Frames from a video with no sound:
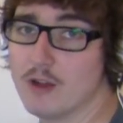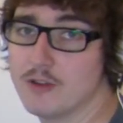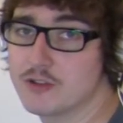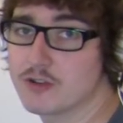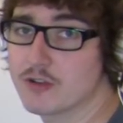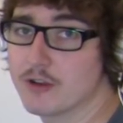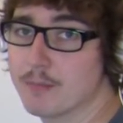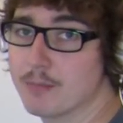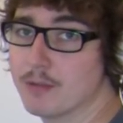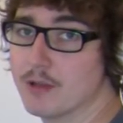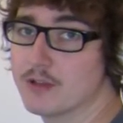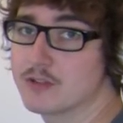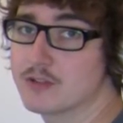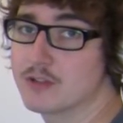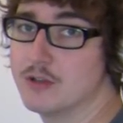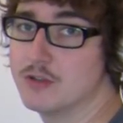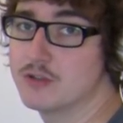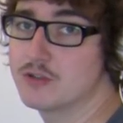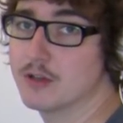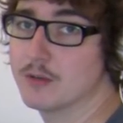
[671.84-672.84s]
triplet,
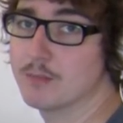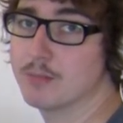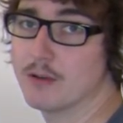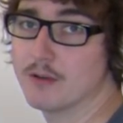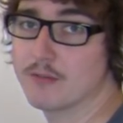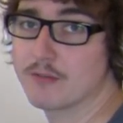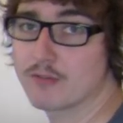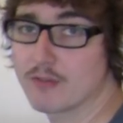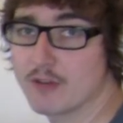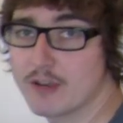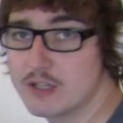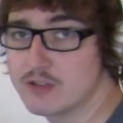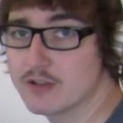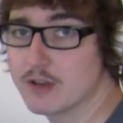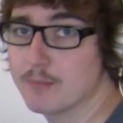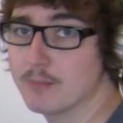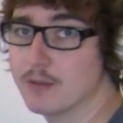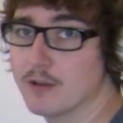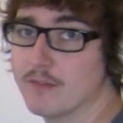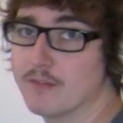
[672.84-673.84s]
two triplet, three triplet, four triplet. One triplet, two triplet, three
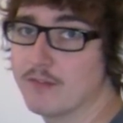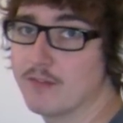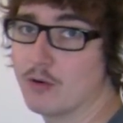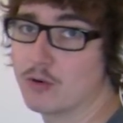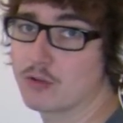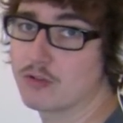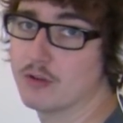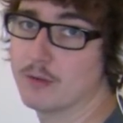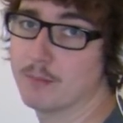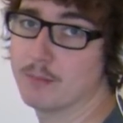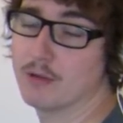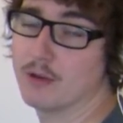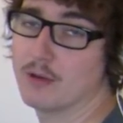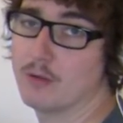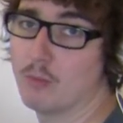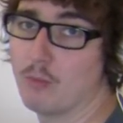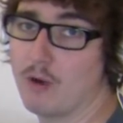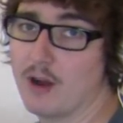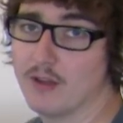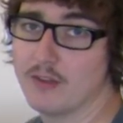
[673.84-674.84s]
triplet, four triplet.
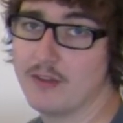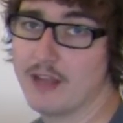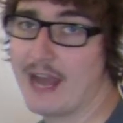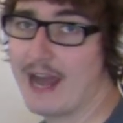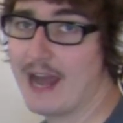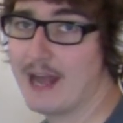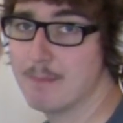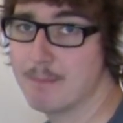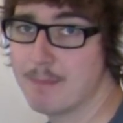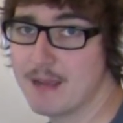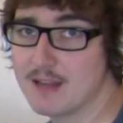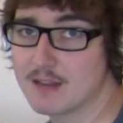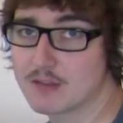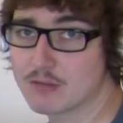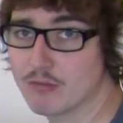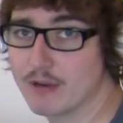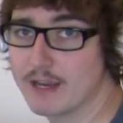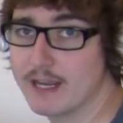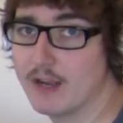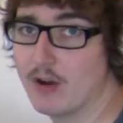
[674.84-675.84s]
One and beat
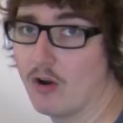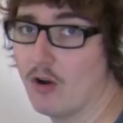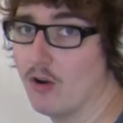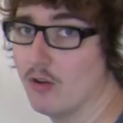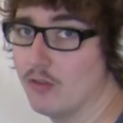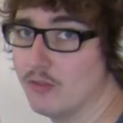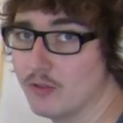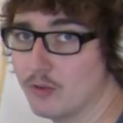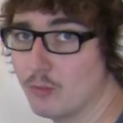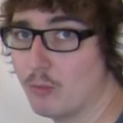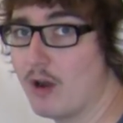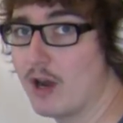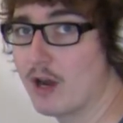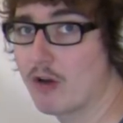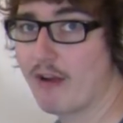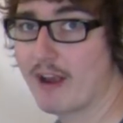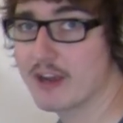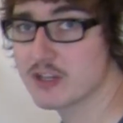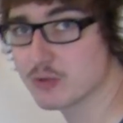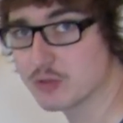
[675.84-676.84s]
three on one
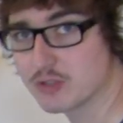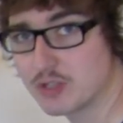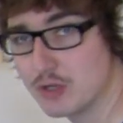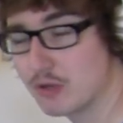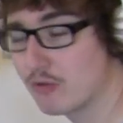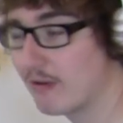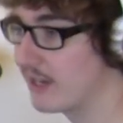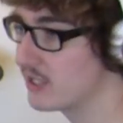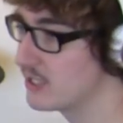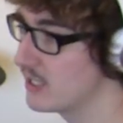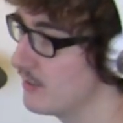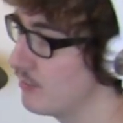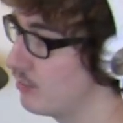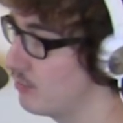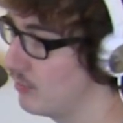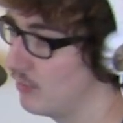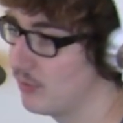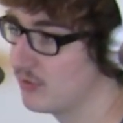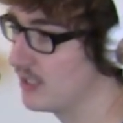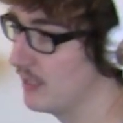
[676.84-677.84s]
crash or two crash
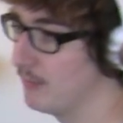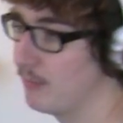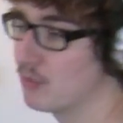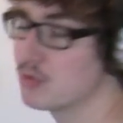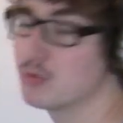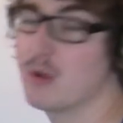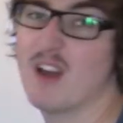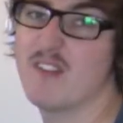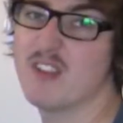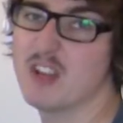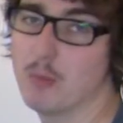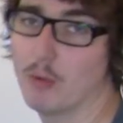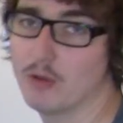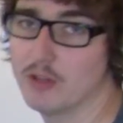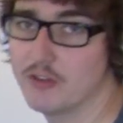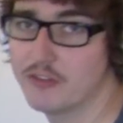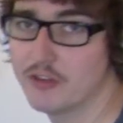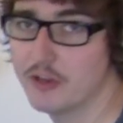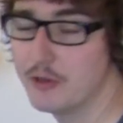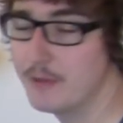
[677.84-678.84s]
cymbals, whatever you want
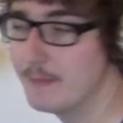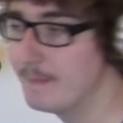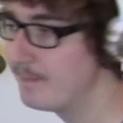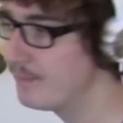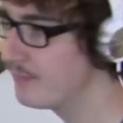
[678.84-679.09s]
to do.